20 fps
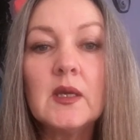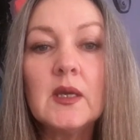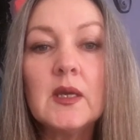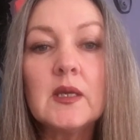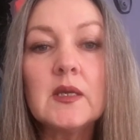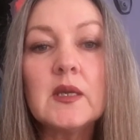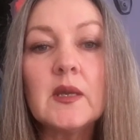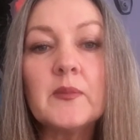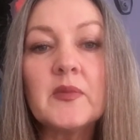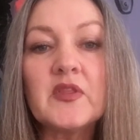
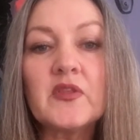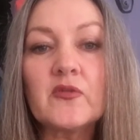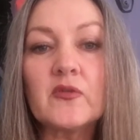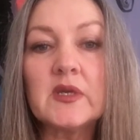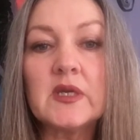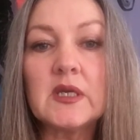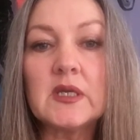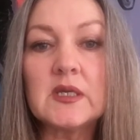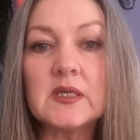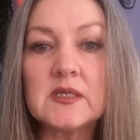Number
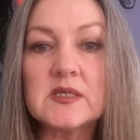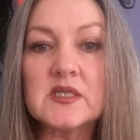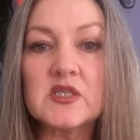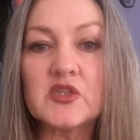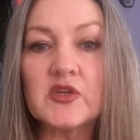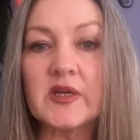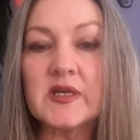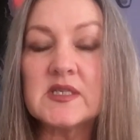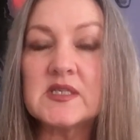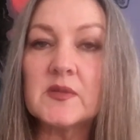three is
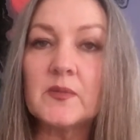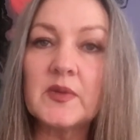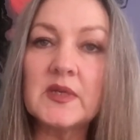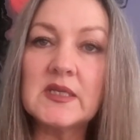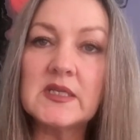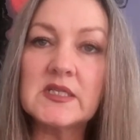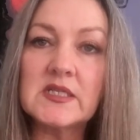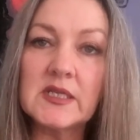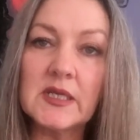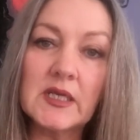
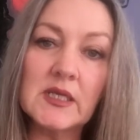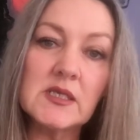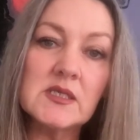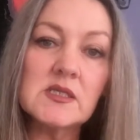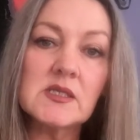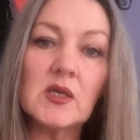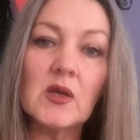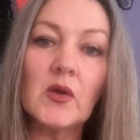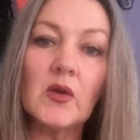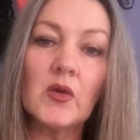traceability,
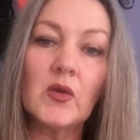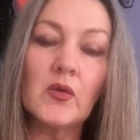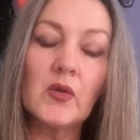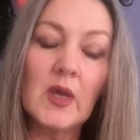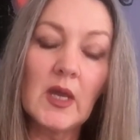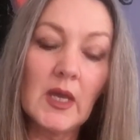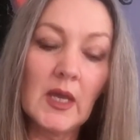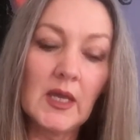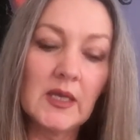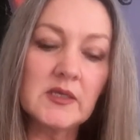so
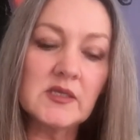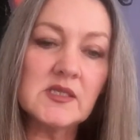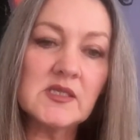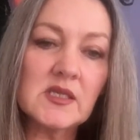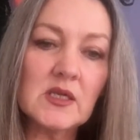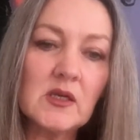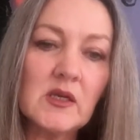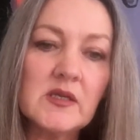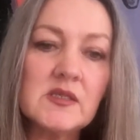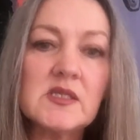
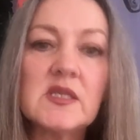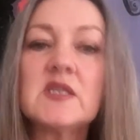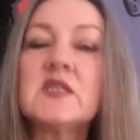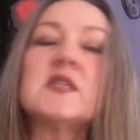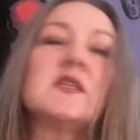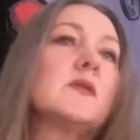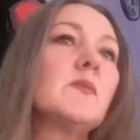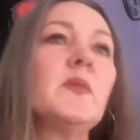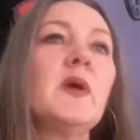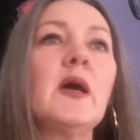disclosing
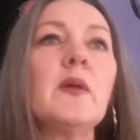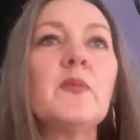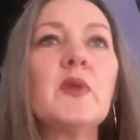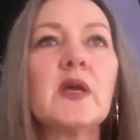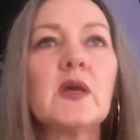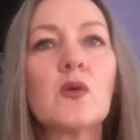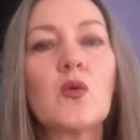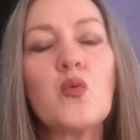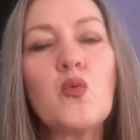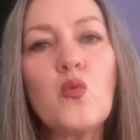to the
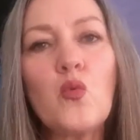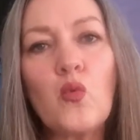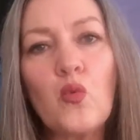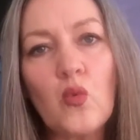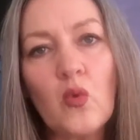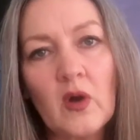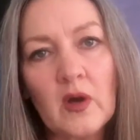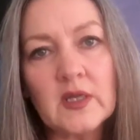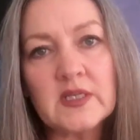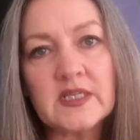public
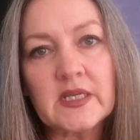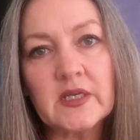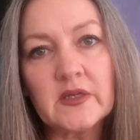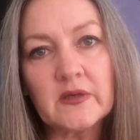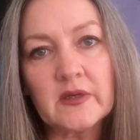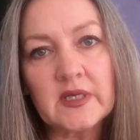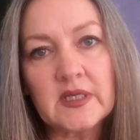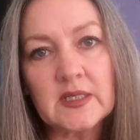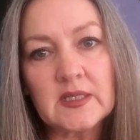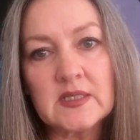what
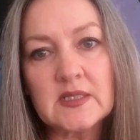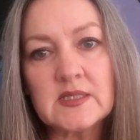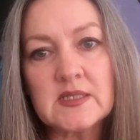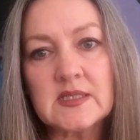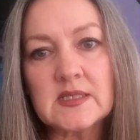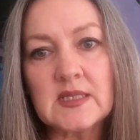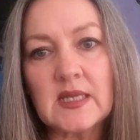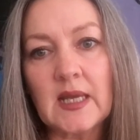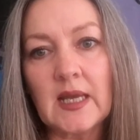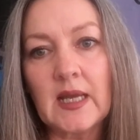
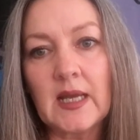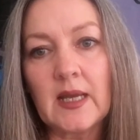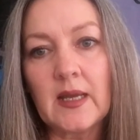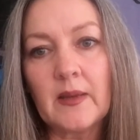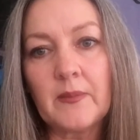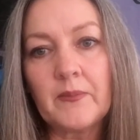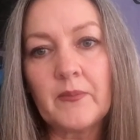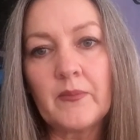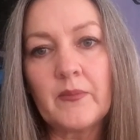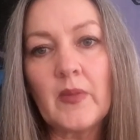areas
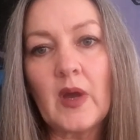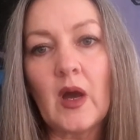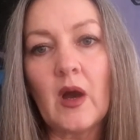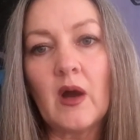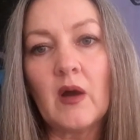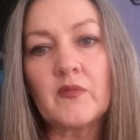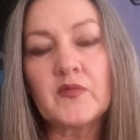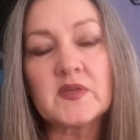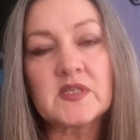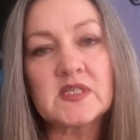
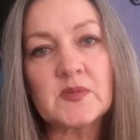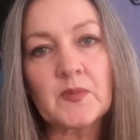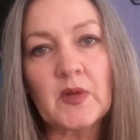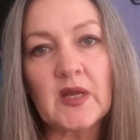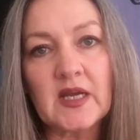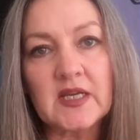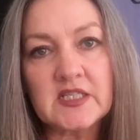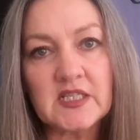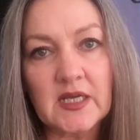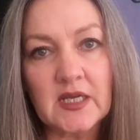of the
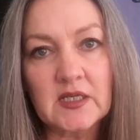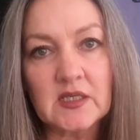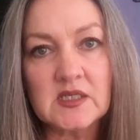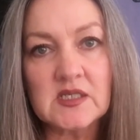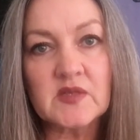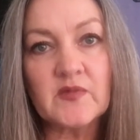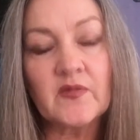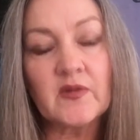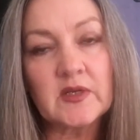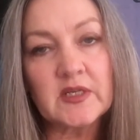supply chain
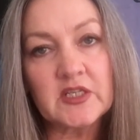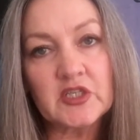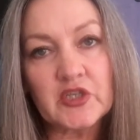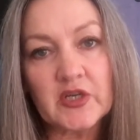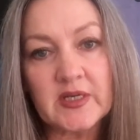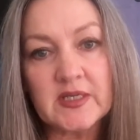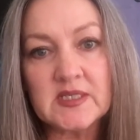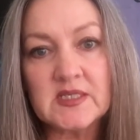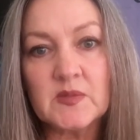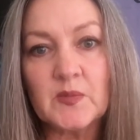is fully
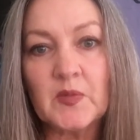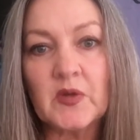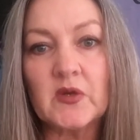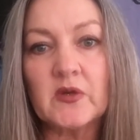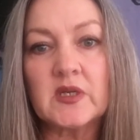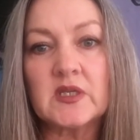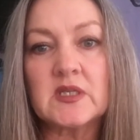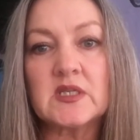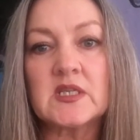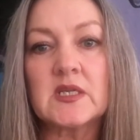
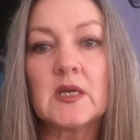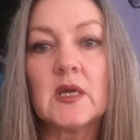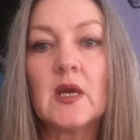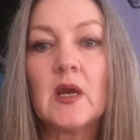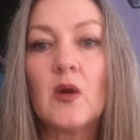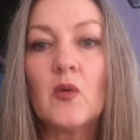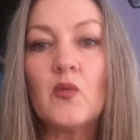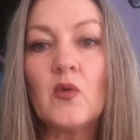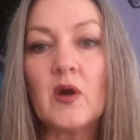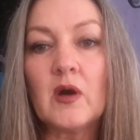transparent,
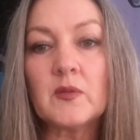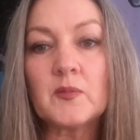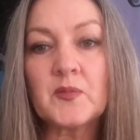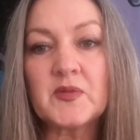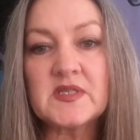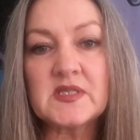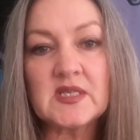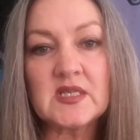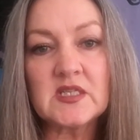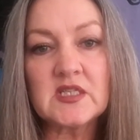what
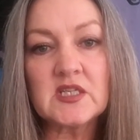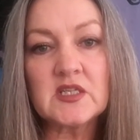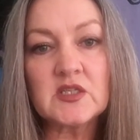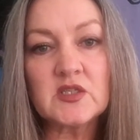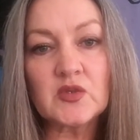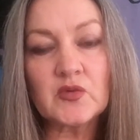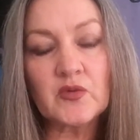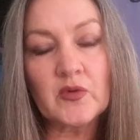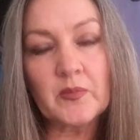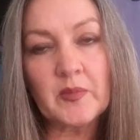
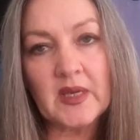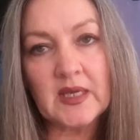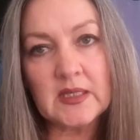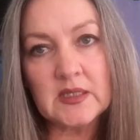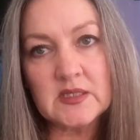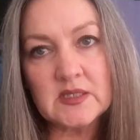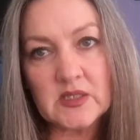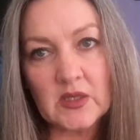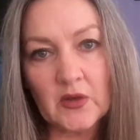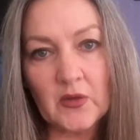percentage
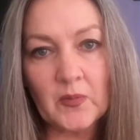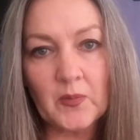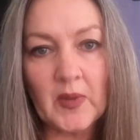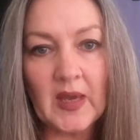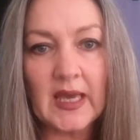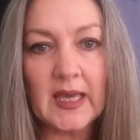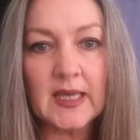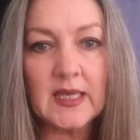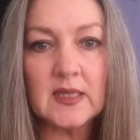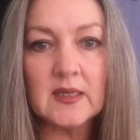remains
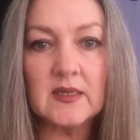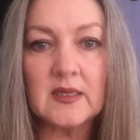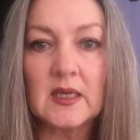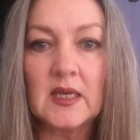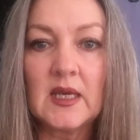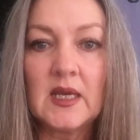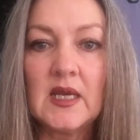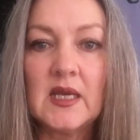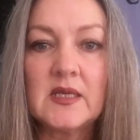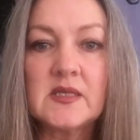opaque,
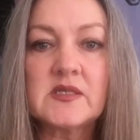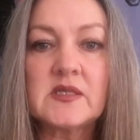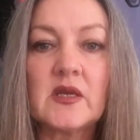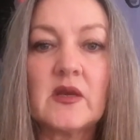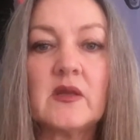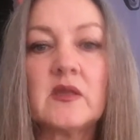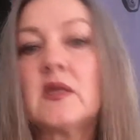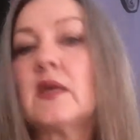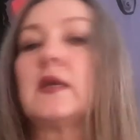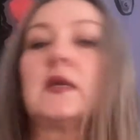
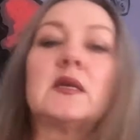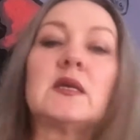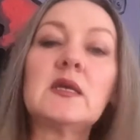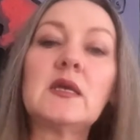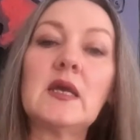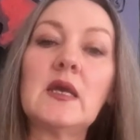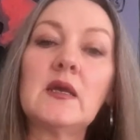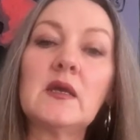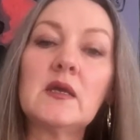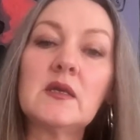so
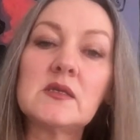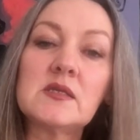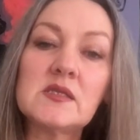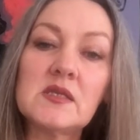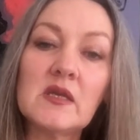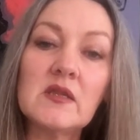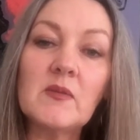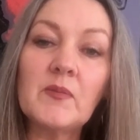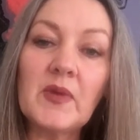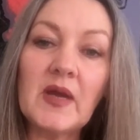
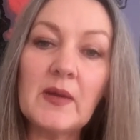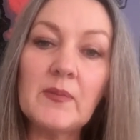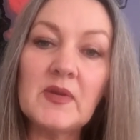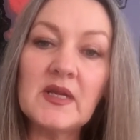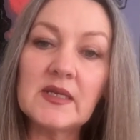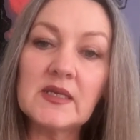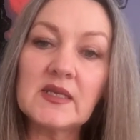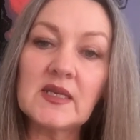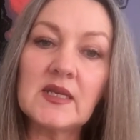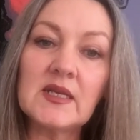the
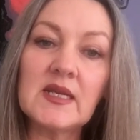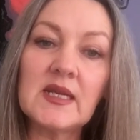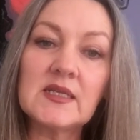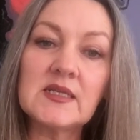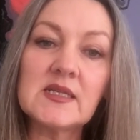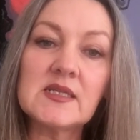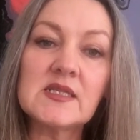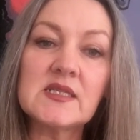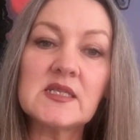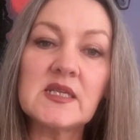public can
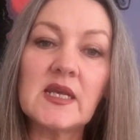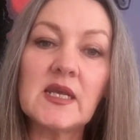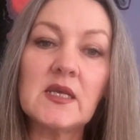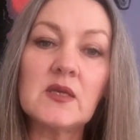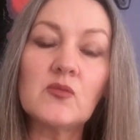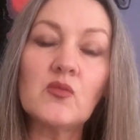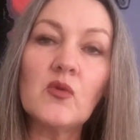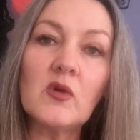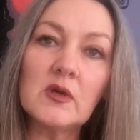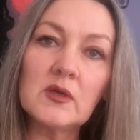
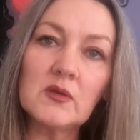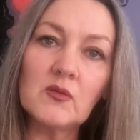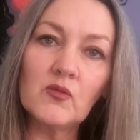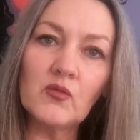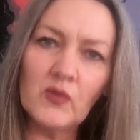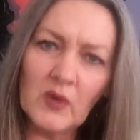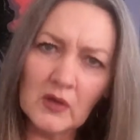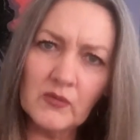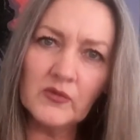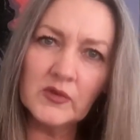understand
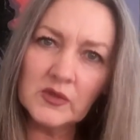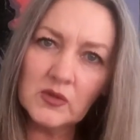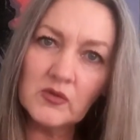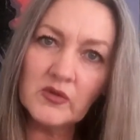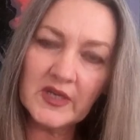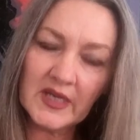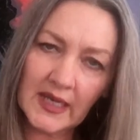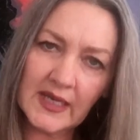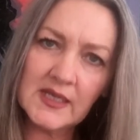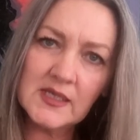what real
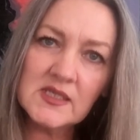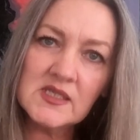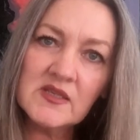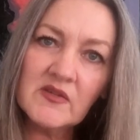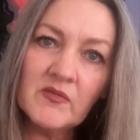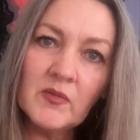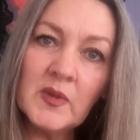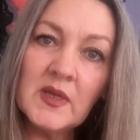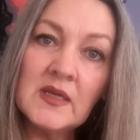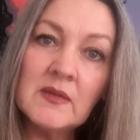gains
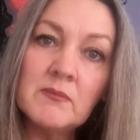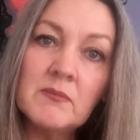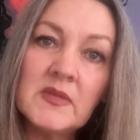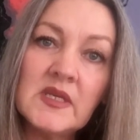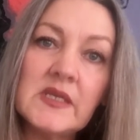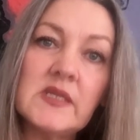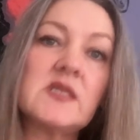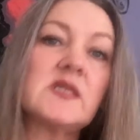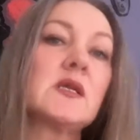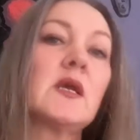have been
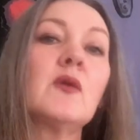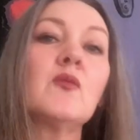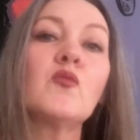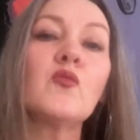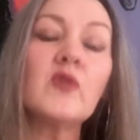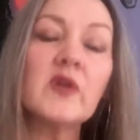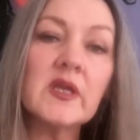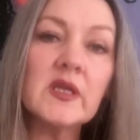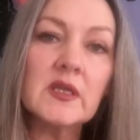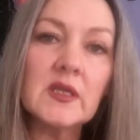met
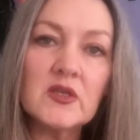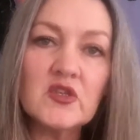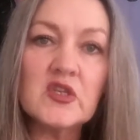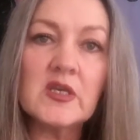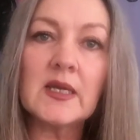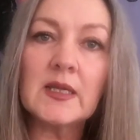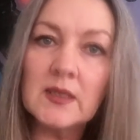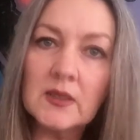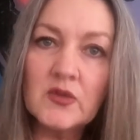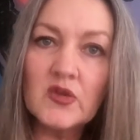and where the
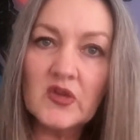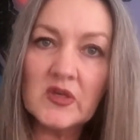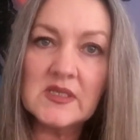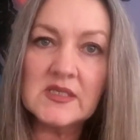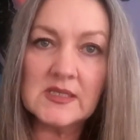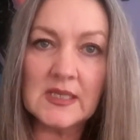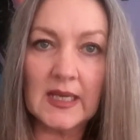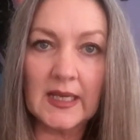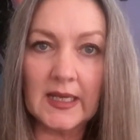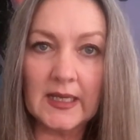
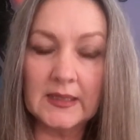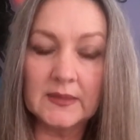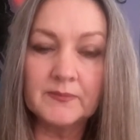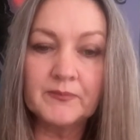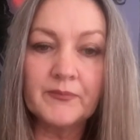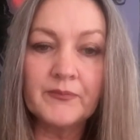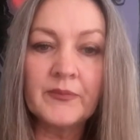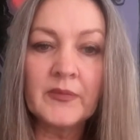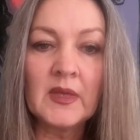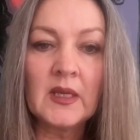challenges are.
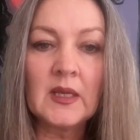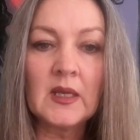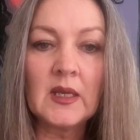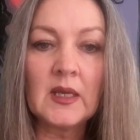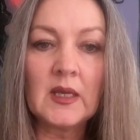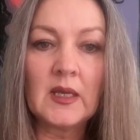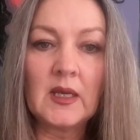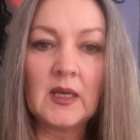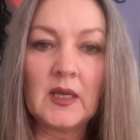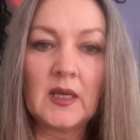
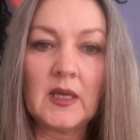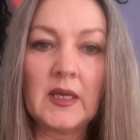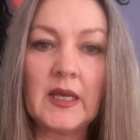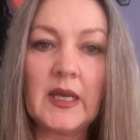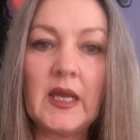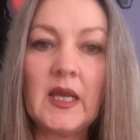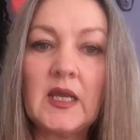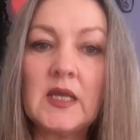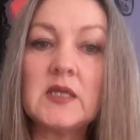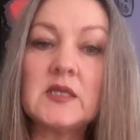
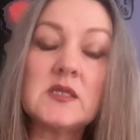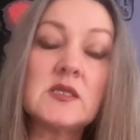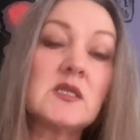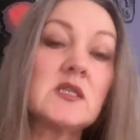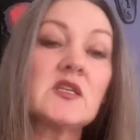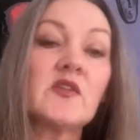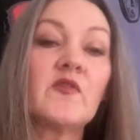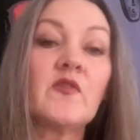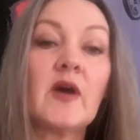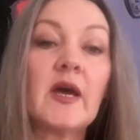And
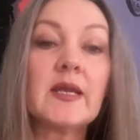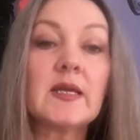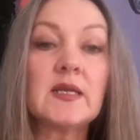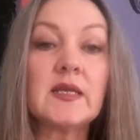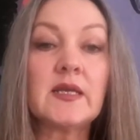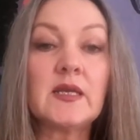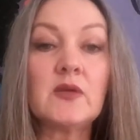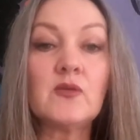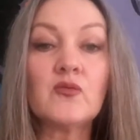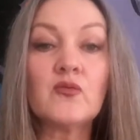
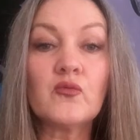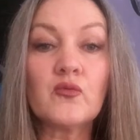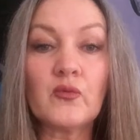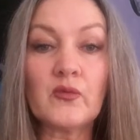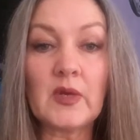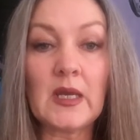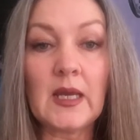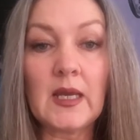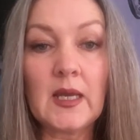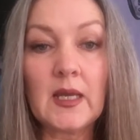finally,
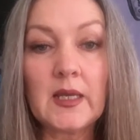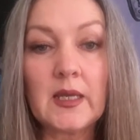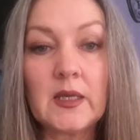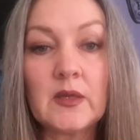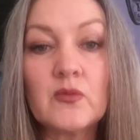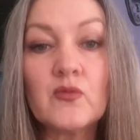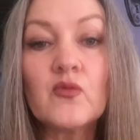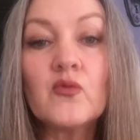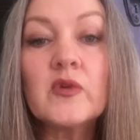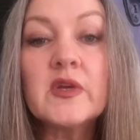
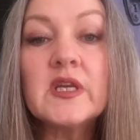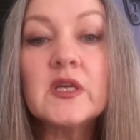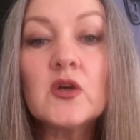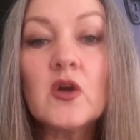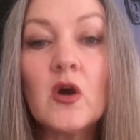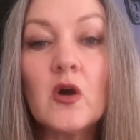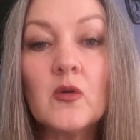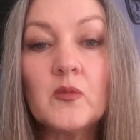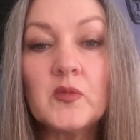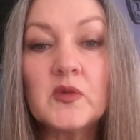in
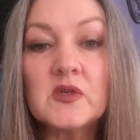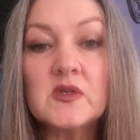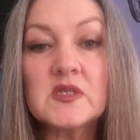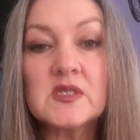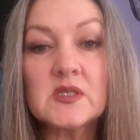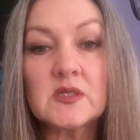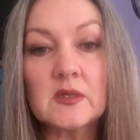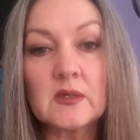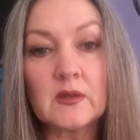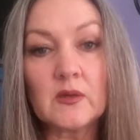
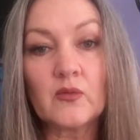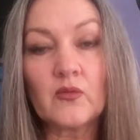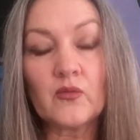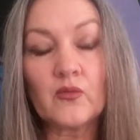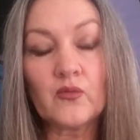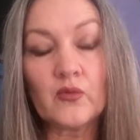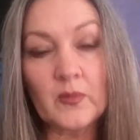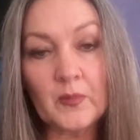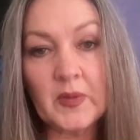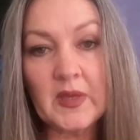re-commerce
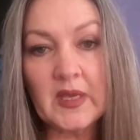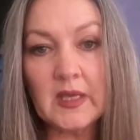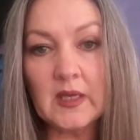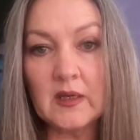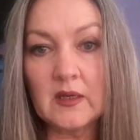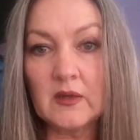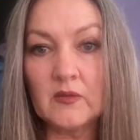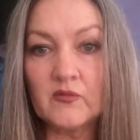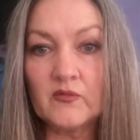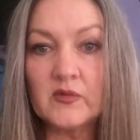
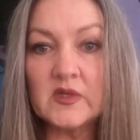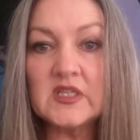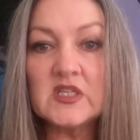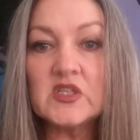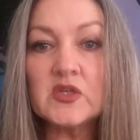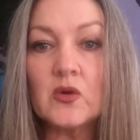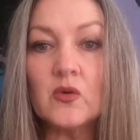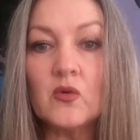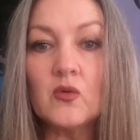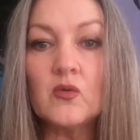repair and
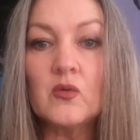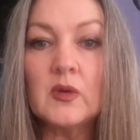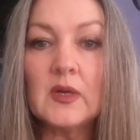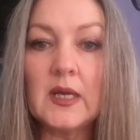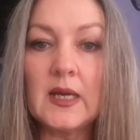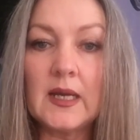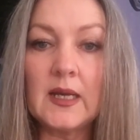rental,